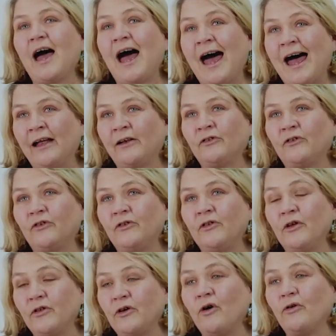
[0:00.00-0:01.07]
and
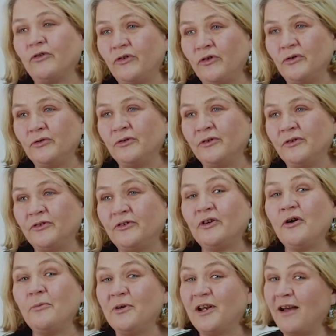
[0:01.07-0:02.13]
the other consultants to
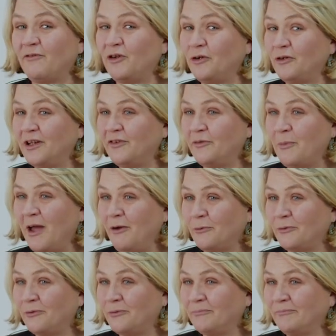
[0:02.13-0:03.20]
come and have a look in his
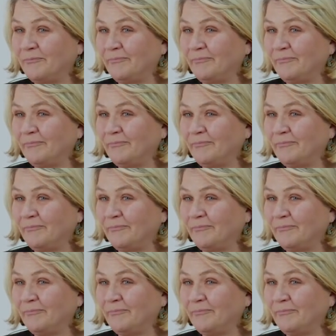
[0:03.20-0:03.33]
mouth.